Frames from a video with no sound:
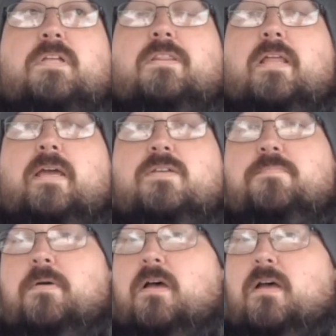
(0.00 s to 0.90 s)
lakes,
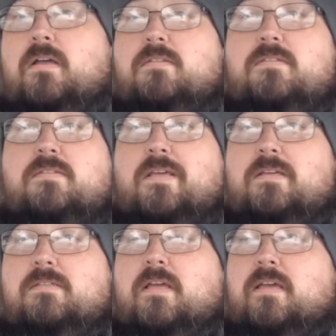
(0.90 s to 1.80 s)
ponds,
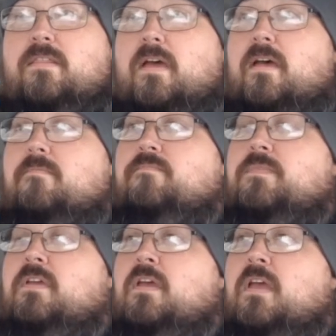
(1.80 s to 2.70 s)
things like that?
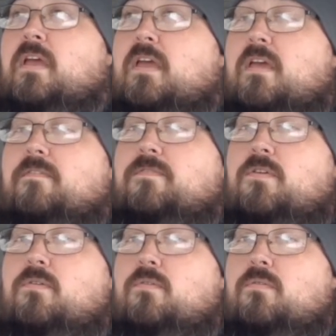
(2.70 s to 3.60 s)
If
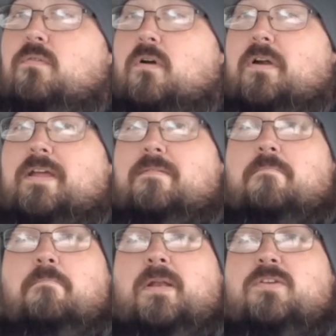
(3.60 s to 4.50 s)
you are in
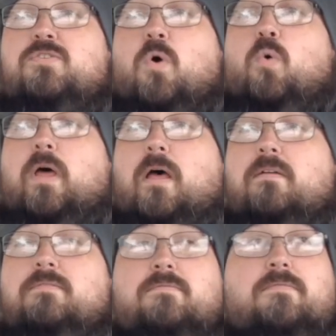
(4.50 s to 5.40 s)
Minnesota,
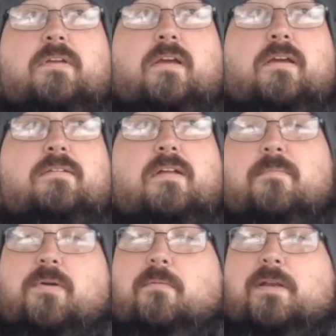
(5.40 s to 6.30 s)
okay, I
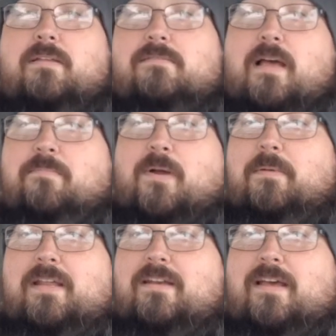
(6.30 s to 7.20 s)
probably
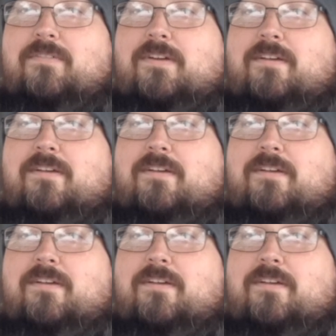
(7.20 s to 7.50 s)
didn't have a